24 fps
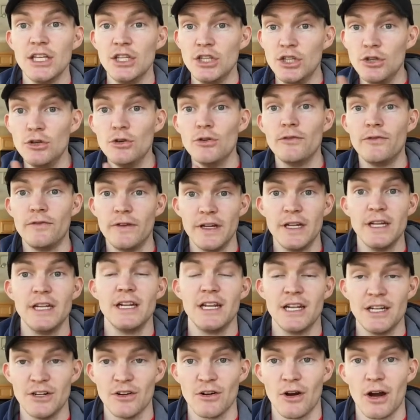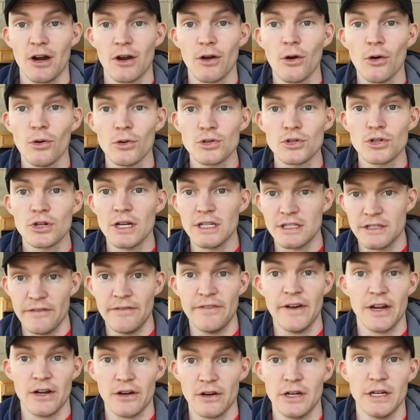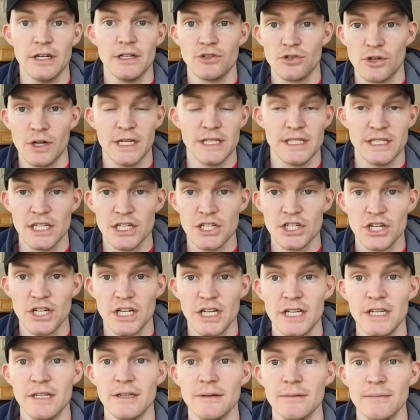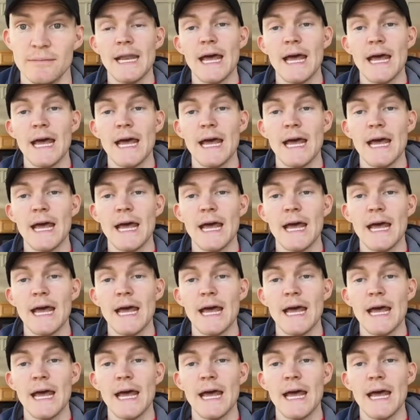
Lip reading: you fitting into our culture as a veteran transitioning,